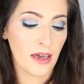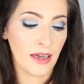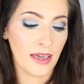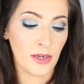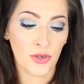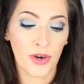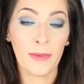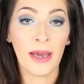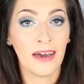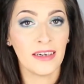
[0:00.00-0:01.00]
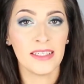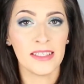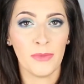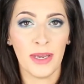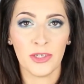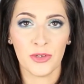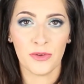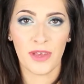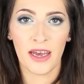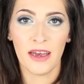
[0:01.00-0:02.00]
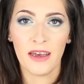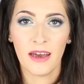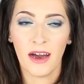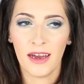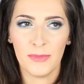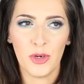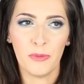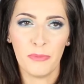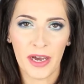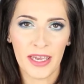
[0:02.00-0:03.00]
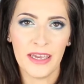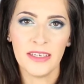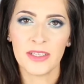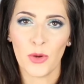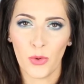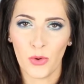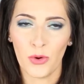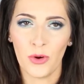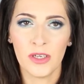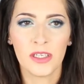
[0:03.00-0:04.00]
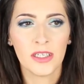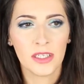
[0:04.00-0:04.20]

I try my hardest to make sure that I'm not biased or